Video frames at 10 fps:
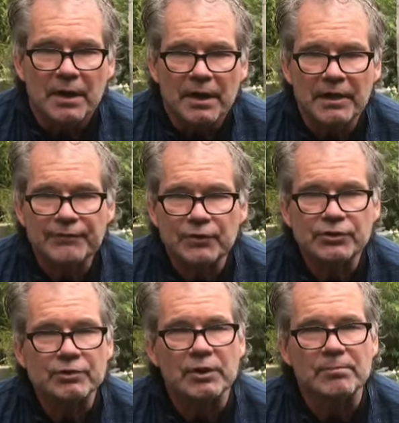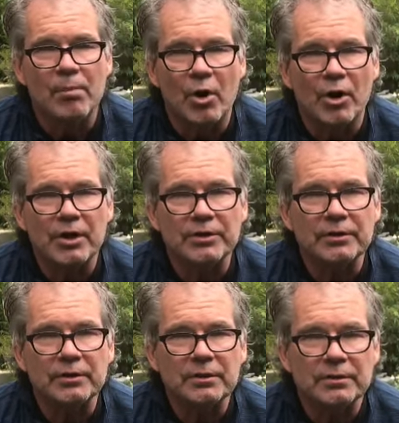If you're doing
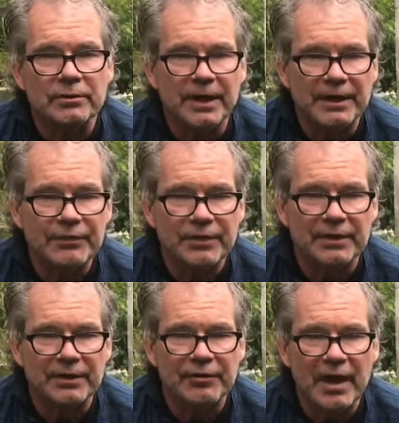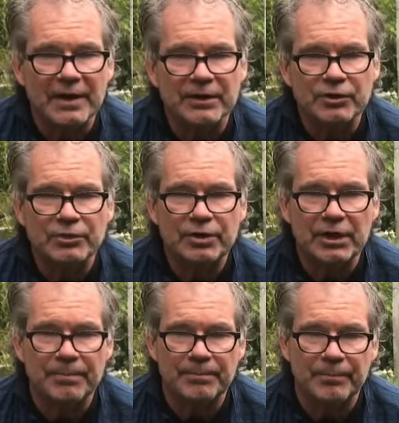mortar or anything like that and you
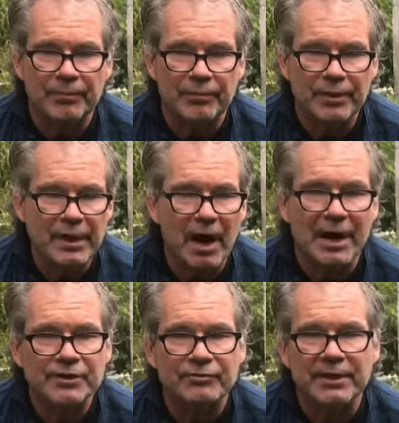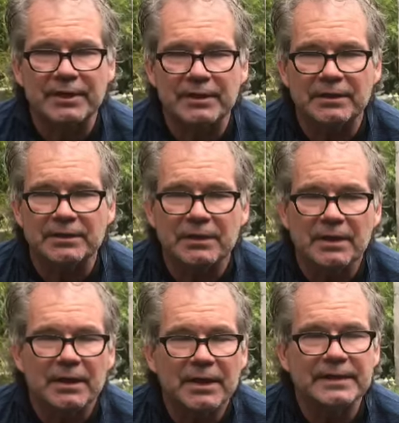keep rehydrating it,
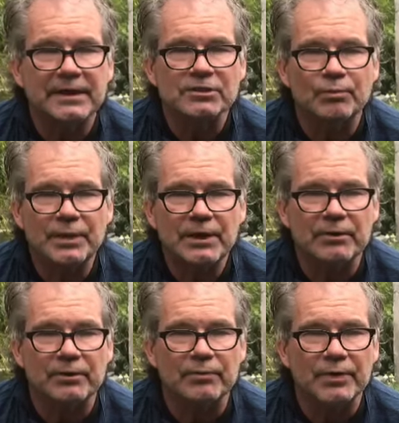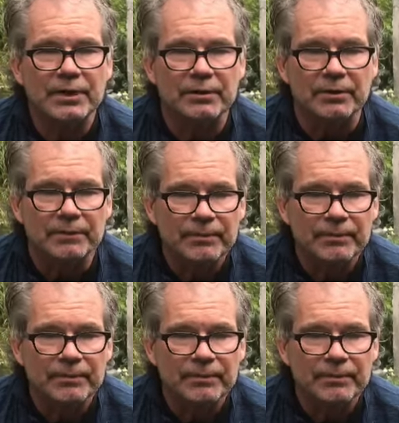it gets weaker and weaker.